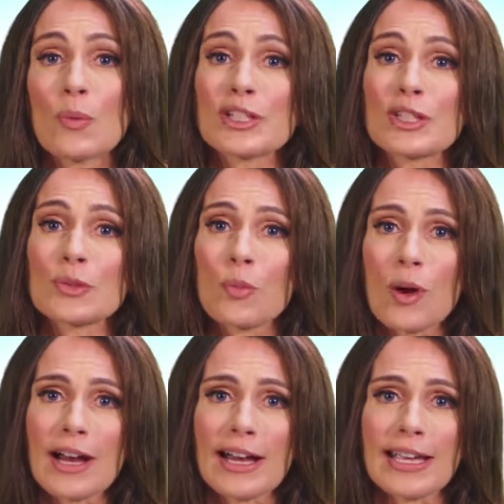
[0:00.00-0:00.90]
Which is
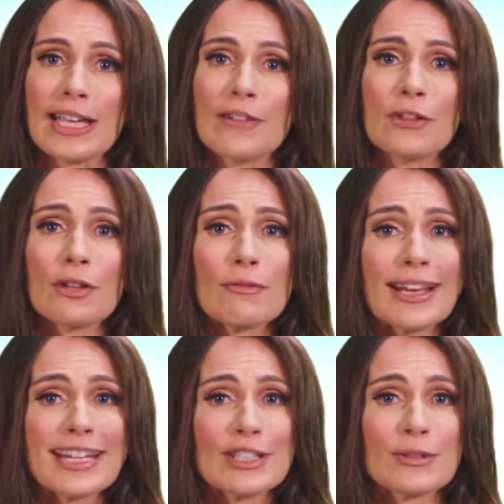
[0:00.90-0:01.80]
why, if you're
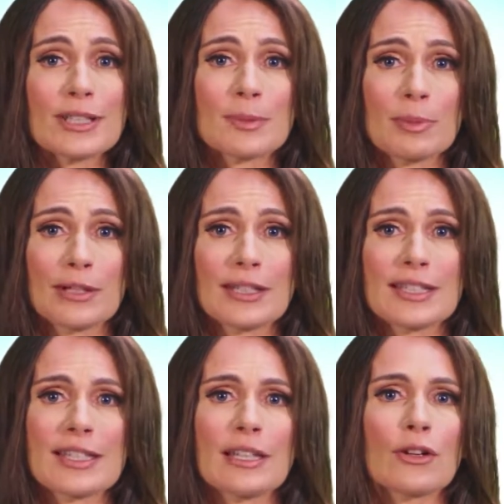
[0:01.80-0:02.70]
ready to
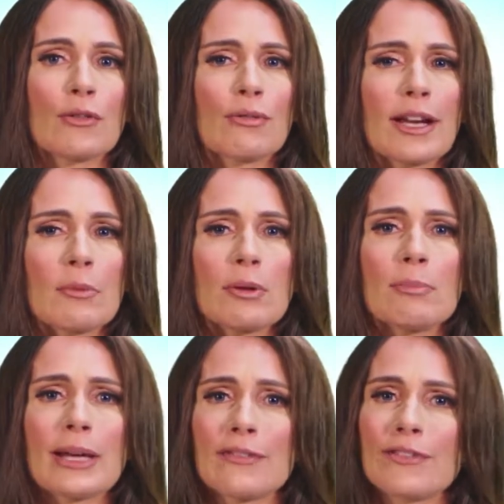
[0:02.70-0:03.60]
experience the incredible
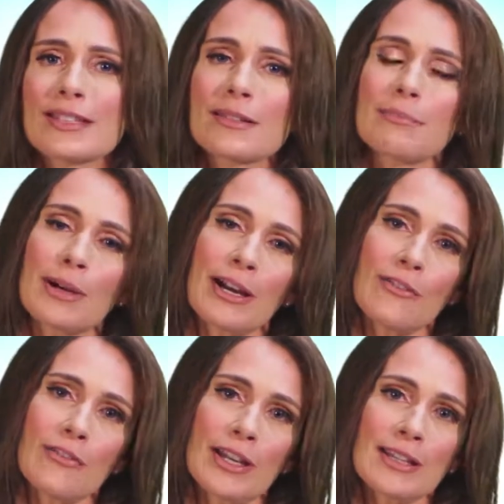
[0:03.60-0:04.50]
benefits of
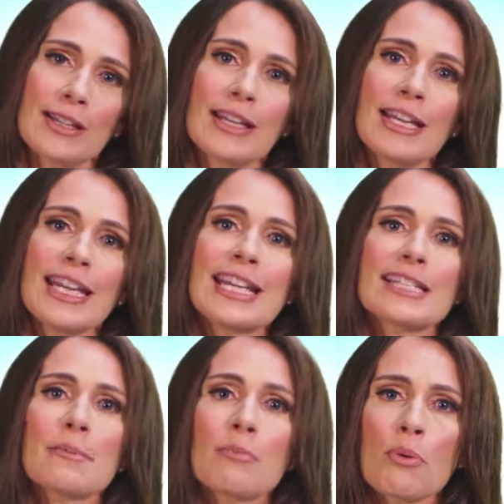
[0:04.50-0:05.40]
Biofit,
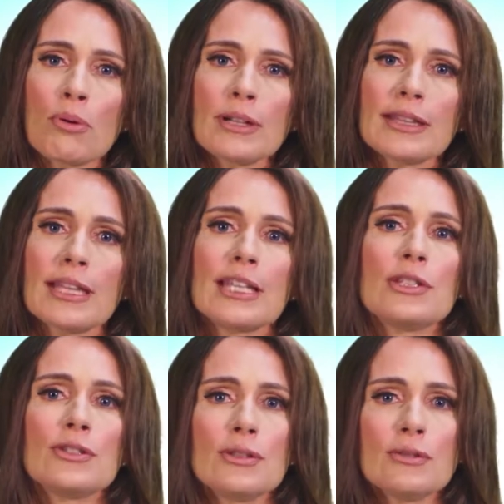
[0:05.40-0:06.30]
it's important that
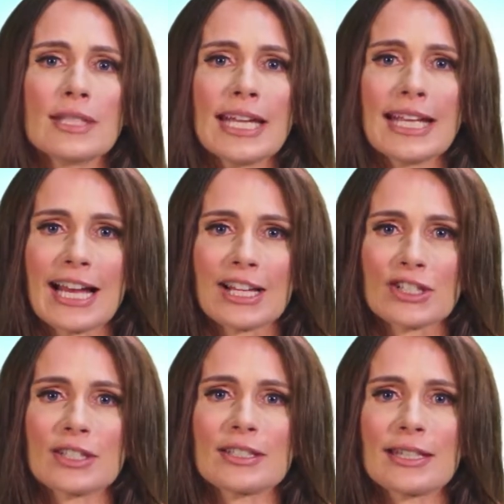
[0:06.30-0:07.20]
you do take
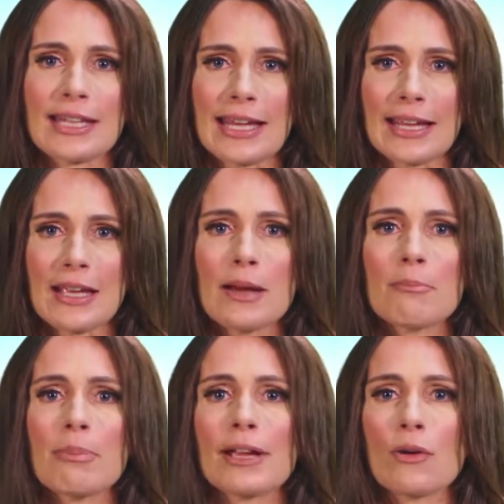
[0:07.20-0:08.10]
action today
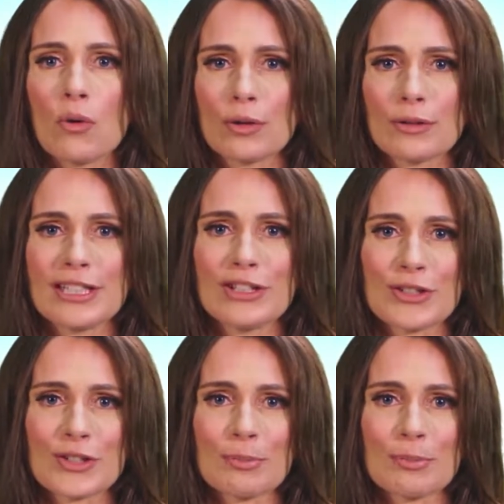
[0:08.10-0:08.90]
by ordering your